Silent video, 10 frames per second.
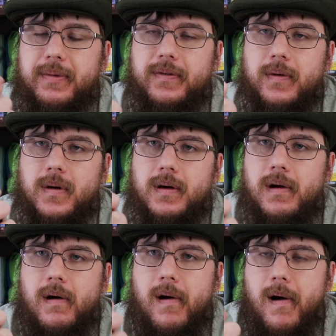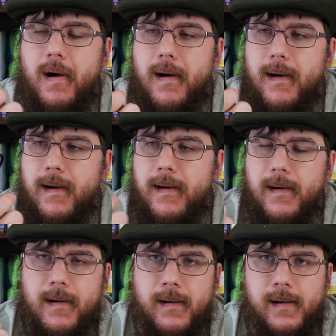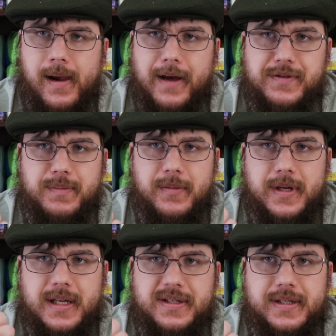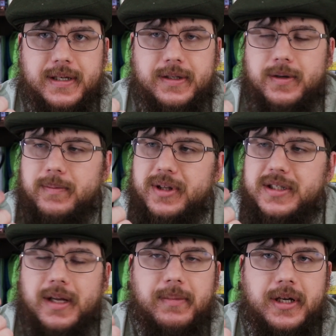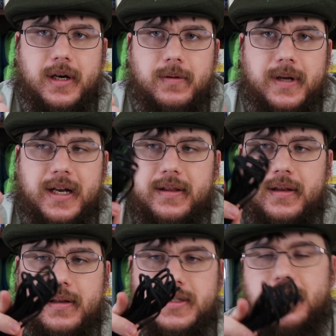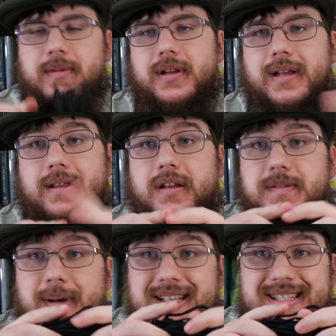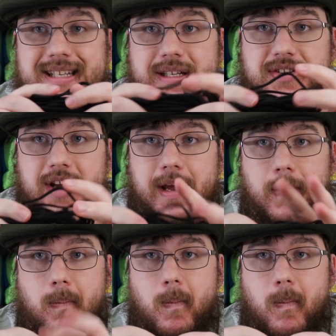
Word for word: before, have some insight into it, please let me know getting something like this past T S A.